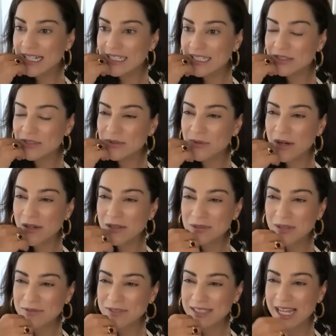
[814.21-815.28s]
And so you also
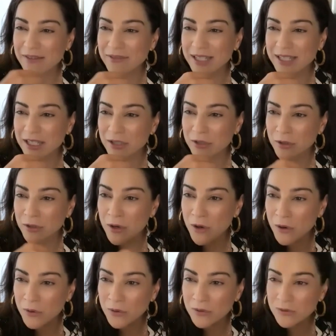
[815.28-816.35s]
have to navigate your
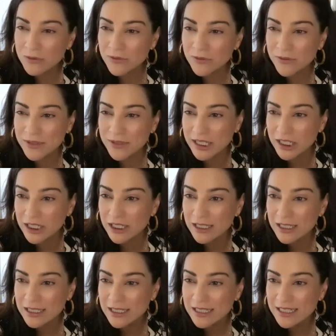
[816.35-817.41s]
own fear
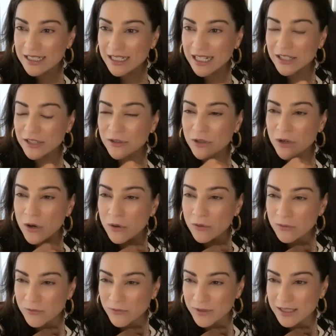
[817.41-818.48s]
and your
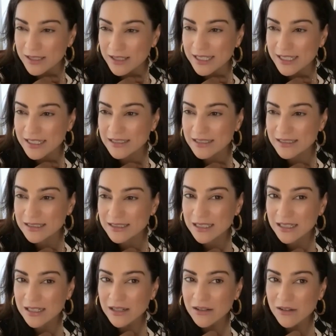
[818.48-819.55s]
own feelings
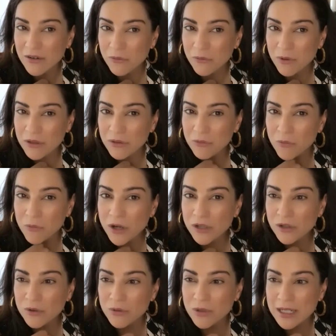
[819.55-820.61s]
with what
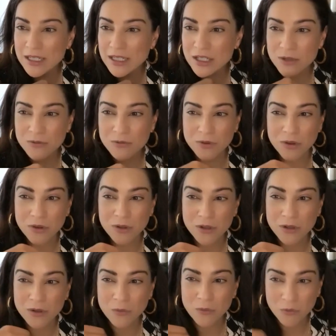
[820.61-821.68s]
you need to do for the
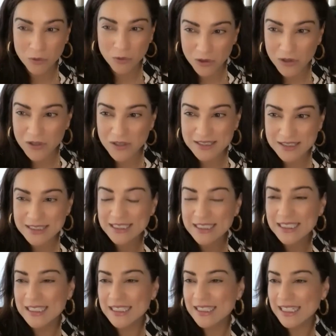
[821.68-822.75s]
world.
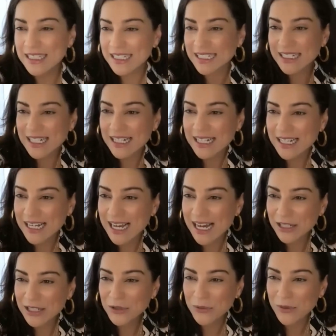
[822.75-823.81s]
Like, how
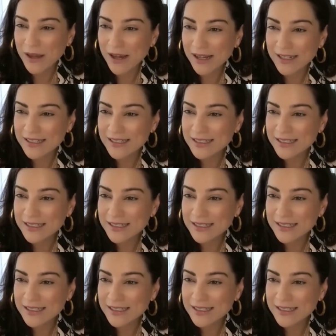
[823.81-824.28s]
do you do that?